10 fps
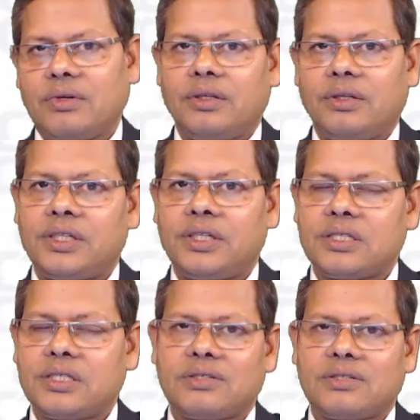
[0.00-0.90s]
It
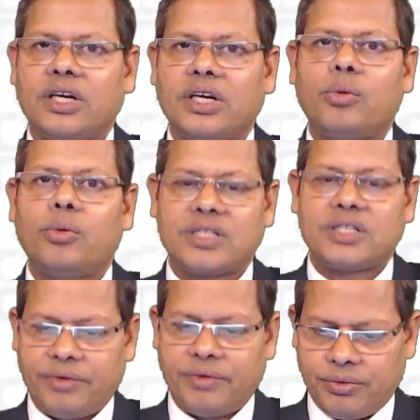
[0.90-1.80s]
is state government's
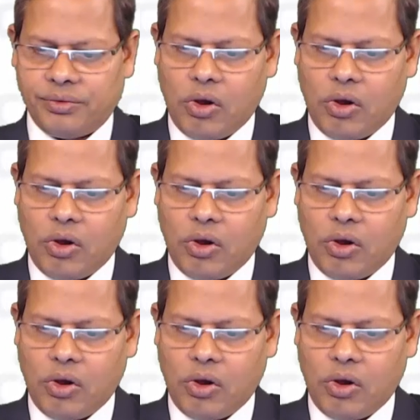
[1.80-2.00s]
revenue.